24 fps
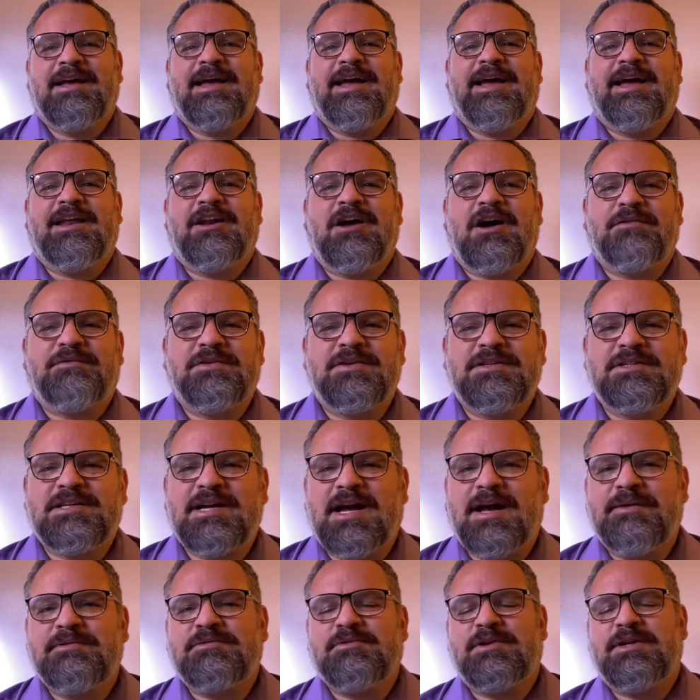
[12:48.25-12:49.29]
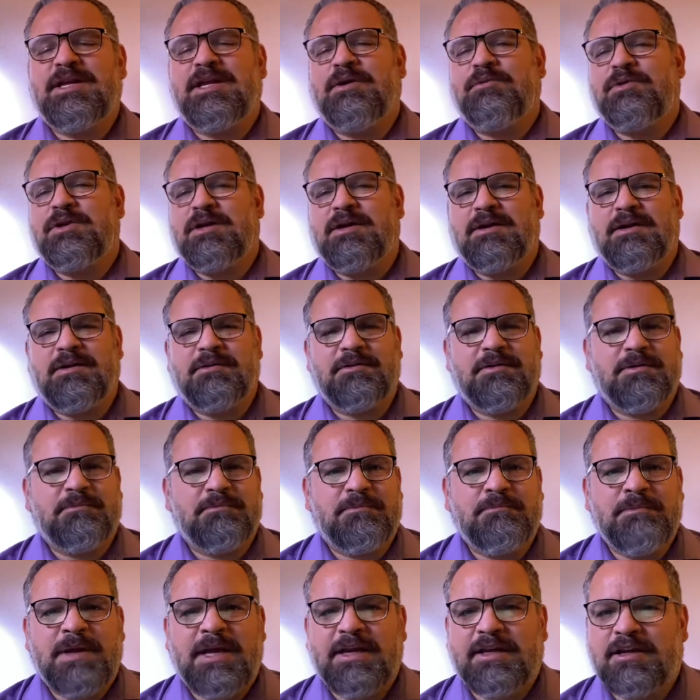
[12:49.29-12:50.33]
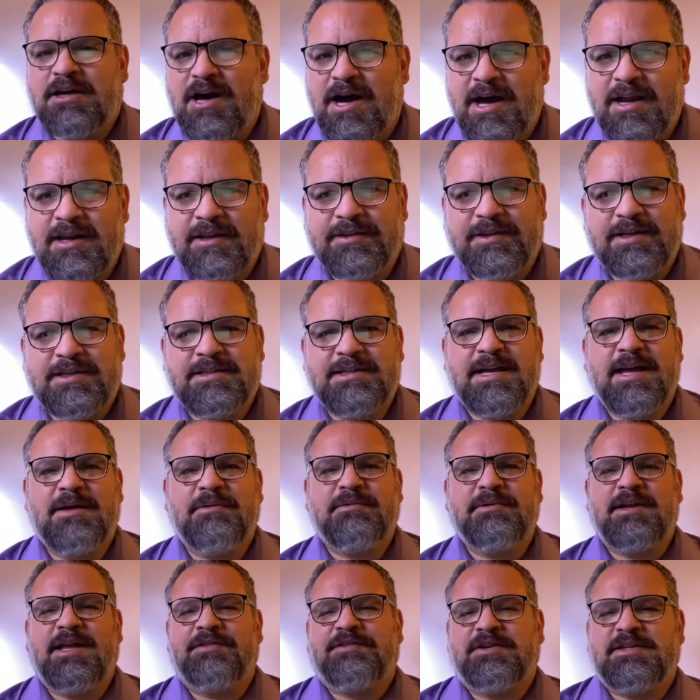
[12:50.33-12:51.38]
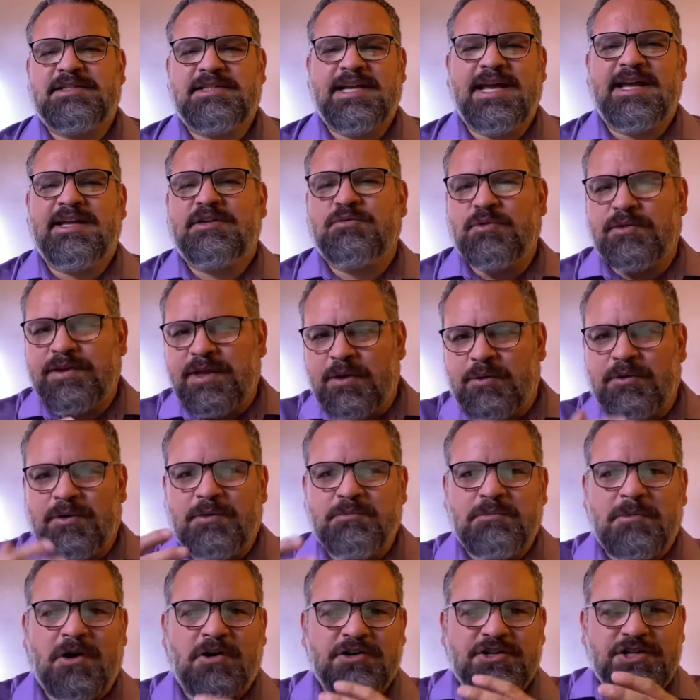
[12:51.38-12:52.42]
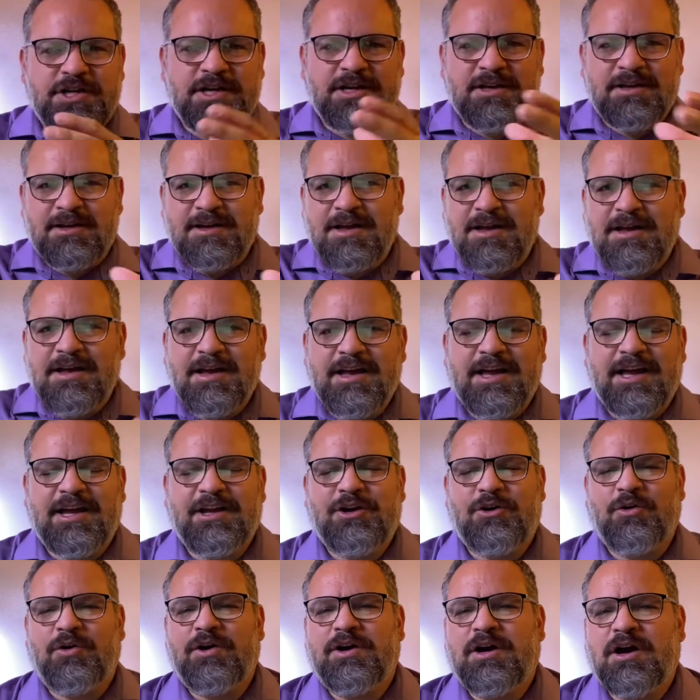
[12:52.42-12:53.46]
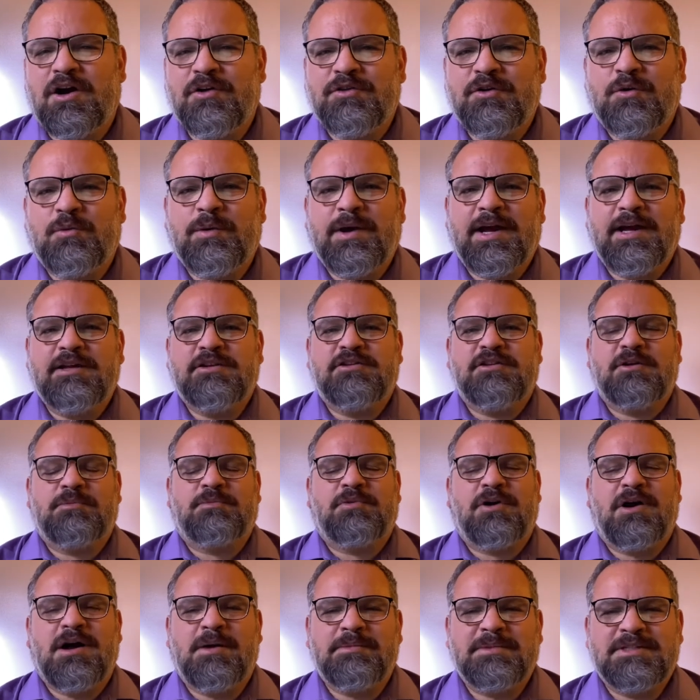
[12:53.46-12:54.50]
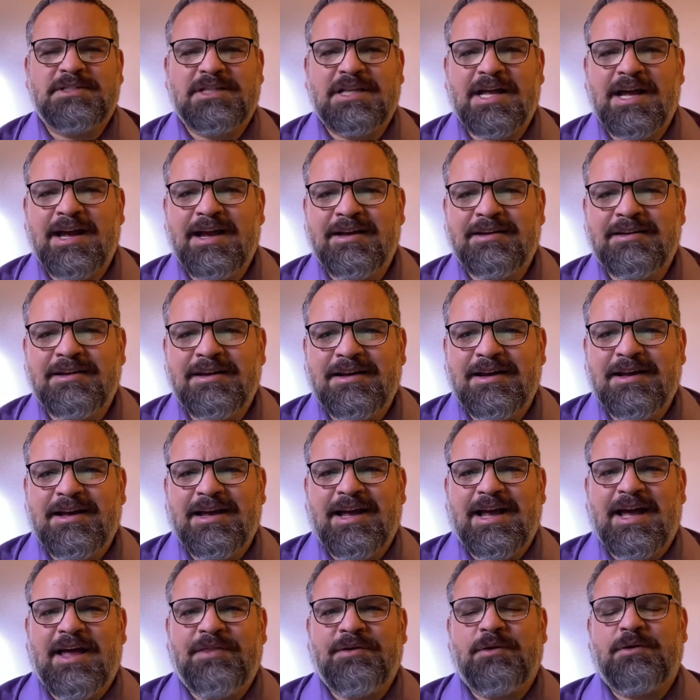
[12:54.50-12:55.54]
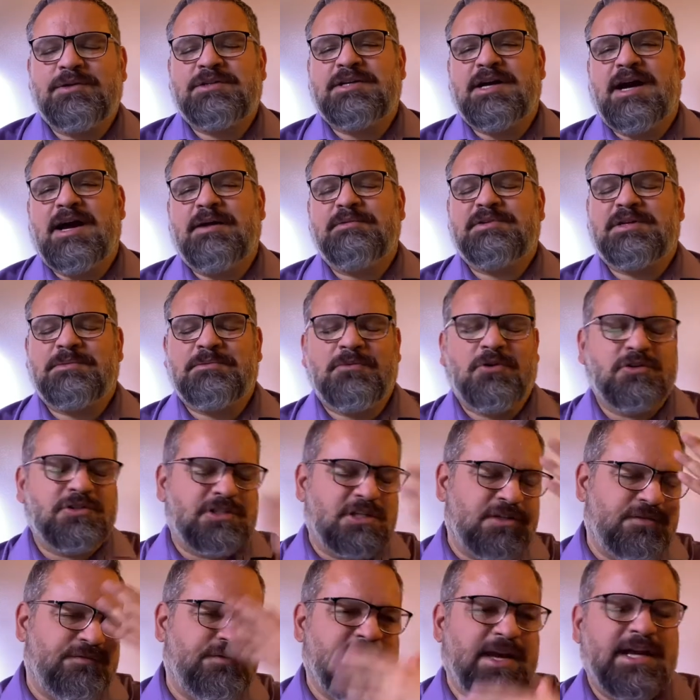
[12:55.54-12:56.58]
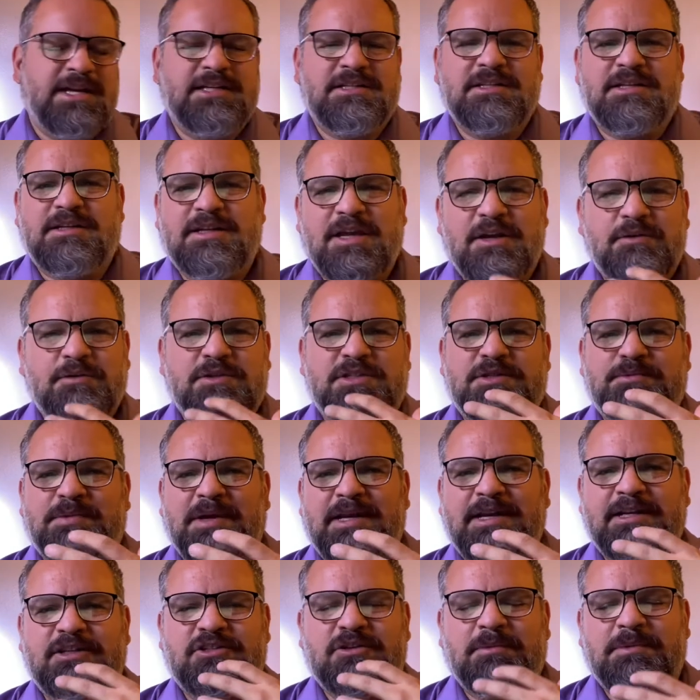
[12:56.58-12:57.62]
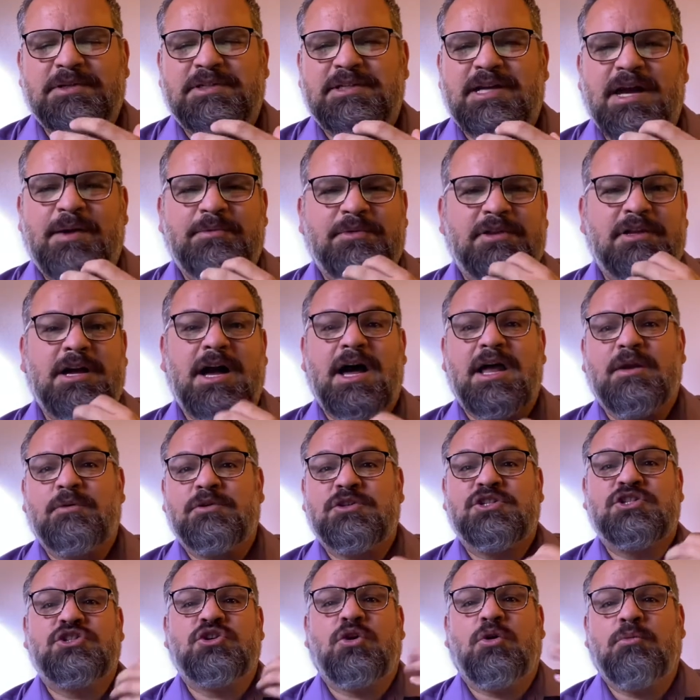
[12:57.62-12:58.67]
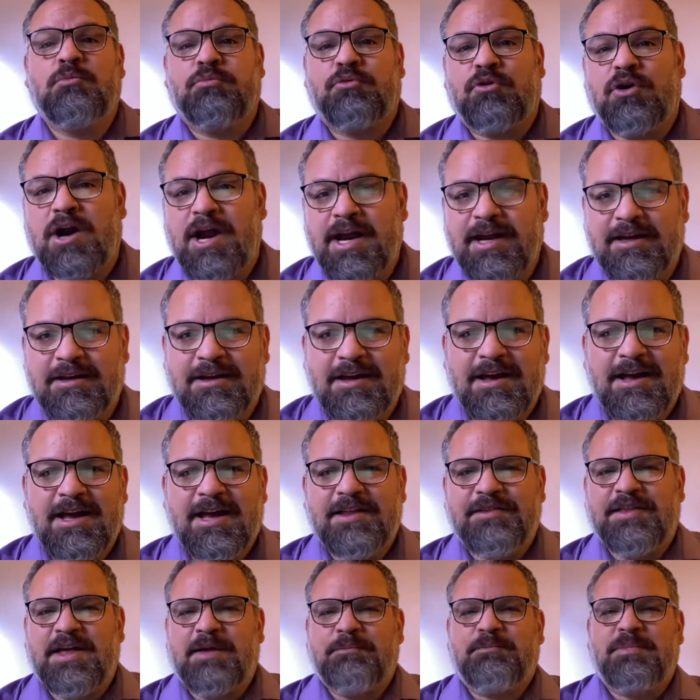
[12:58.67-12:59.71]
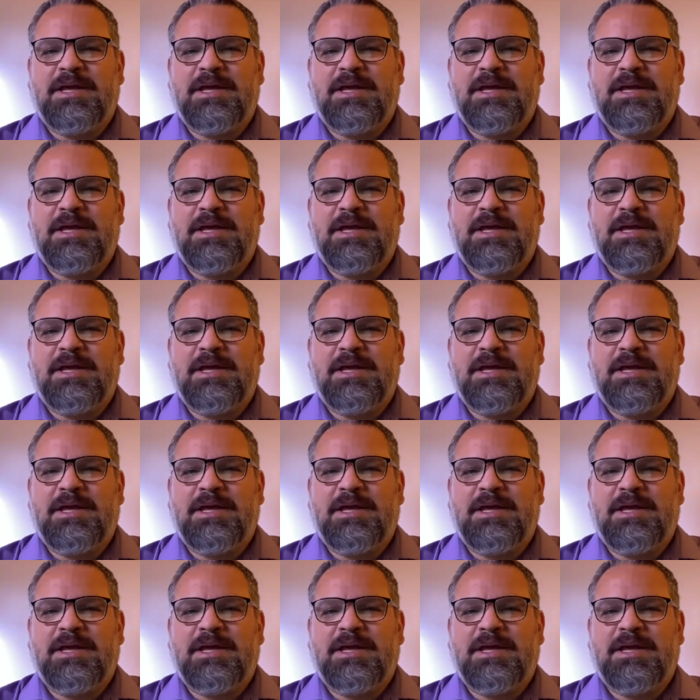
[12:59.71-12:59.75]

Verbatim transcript: And oftentimes, when he would uh, meet God at the, tent, at the tent when they were marching and going on their way to the promised land, and there were times that Moses' face, he was spending so much time with God, it was so bright that